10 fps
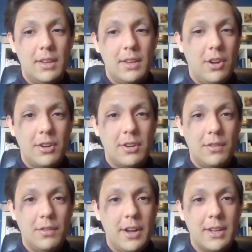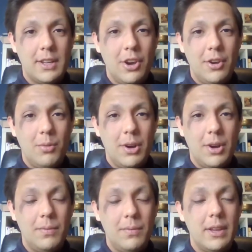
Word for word: it's not going to fucking go well.